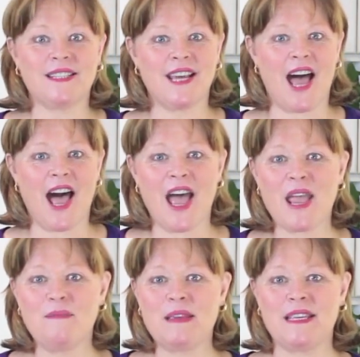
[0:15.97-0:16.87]

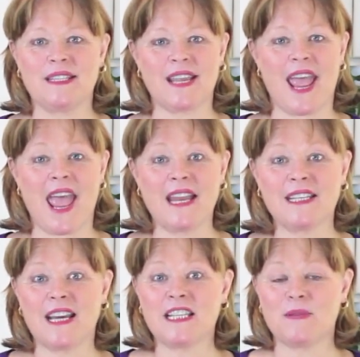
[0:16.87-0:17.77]
Thyme is
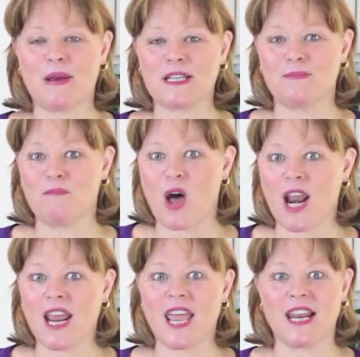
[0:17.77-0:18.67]

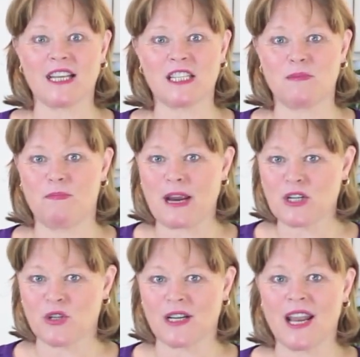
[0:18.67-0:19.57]
antispasmodic and
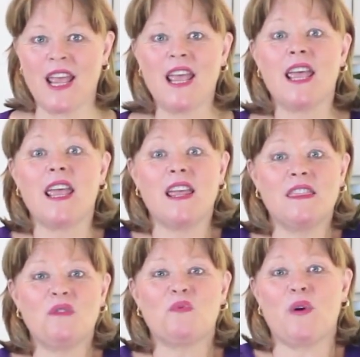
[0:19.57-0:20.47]
expectorant
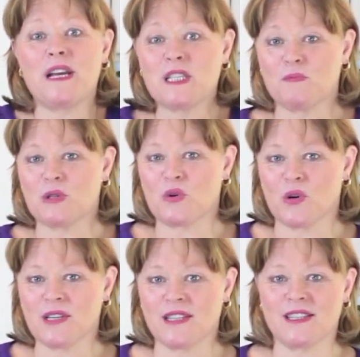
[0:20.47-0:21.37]
in the
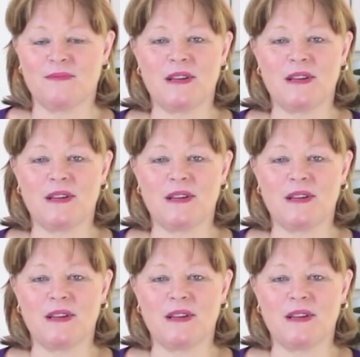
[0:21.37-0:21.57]
respiratory system.